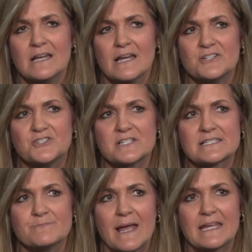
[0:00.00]
is
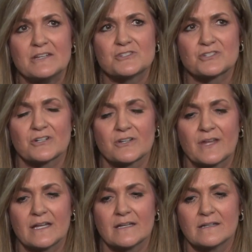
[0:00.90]
just making sure
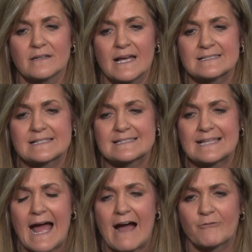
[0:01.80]
that as a
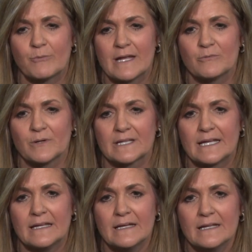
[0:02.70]
staff we
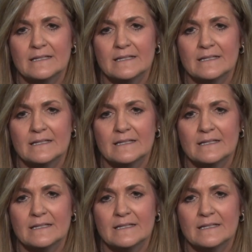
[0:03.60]
really